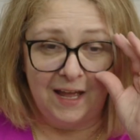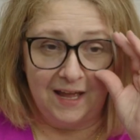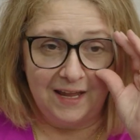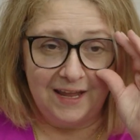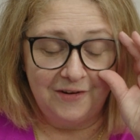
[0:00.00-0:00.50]

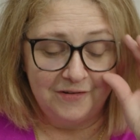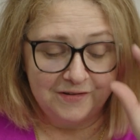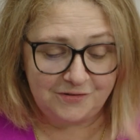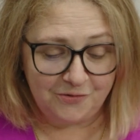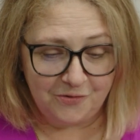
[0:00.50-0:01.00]
here at the
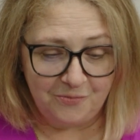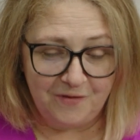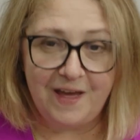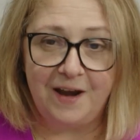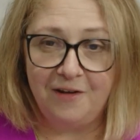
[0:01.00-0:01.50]
store, and we've
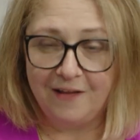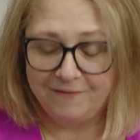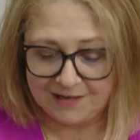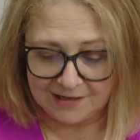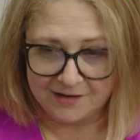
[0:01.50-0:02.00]
had a
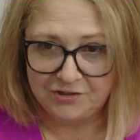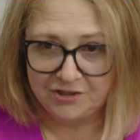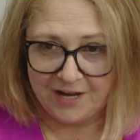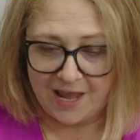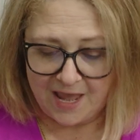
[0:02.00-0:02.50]
lovely lunch,
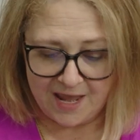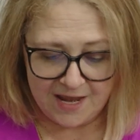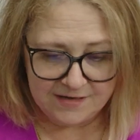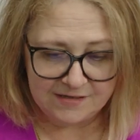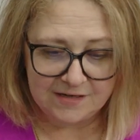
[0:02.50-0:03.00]

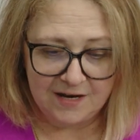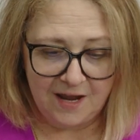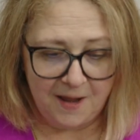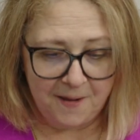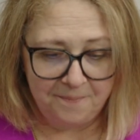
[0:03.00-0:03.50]
and
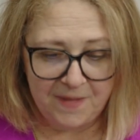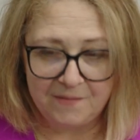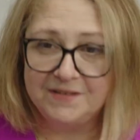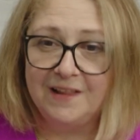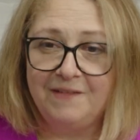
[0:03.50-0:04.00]
it
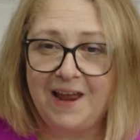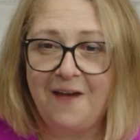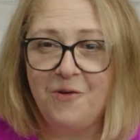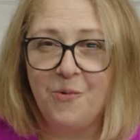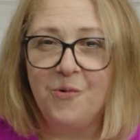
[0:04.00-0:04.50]
was lovely to
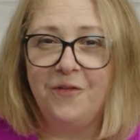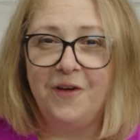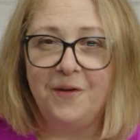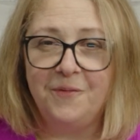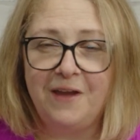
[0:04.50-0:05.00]
have
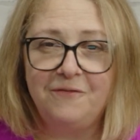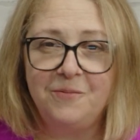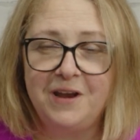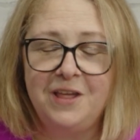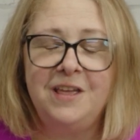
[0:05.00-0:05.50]

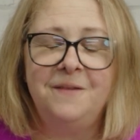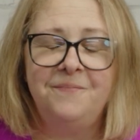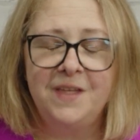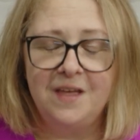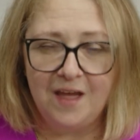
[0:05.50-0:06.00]
everyone here
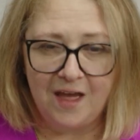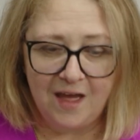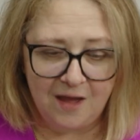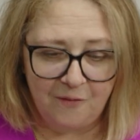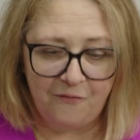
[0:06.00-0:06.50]

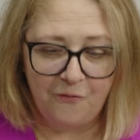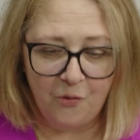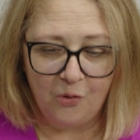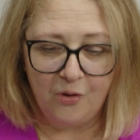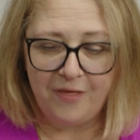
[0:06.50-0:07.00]

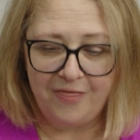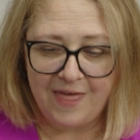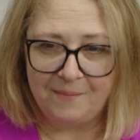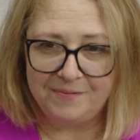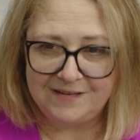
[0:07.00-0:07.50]
for
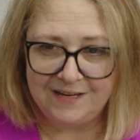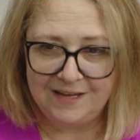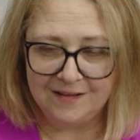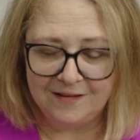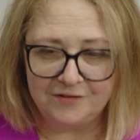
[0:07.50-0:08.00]
that
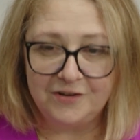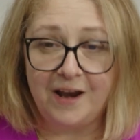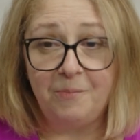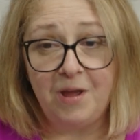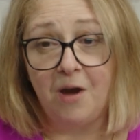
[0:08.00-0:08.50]
particular lunch.
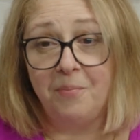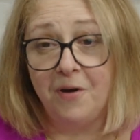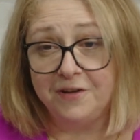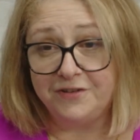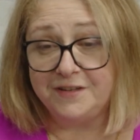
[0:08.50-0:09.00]
And I
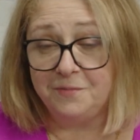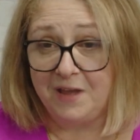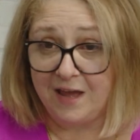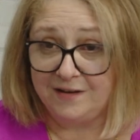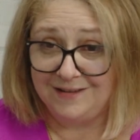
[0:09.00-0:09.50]
apologise that we
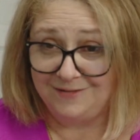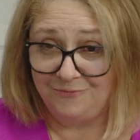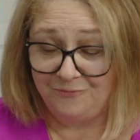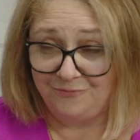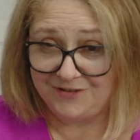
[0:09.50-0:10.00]
had to
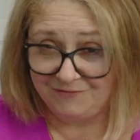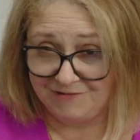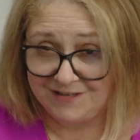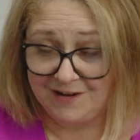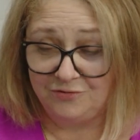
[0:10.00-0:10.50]

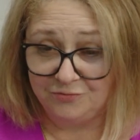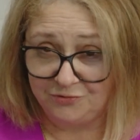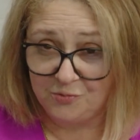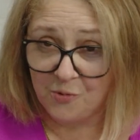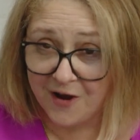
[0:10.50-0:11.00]
reschedule
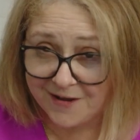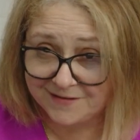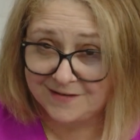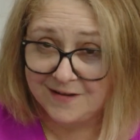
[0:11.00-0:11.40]
twice,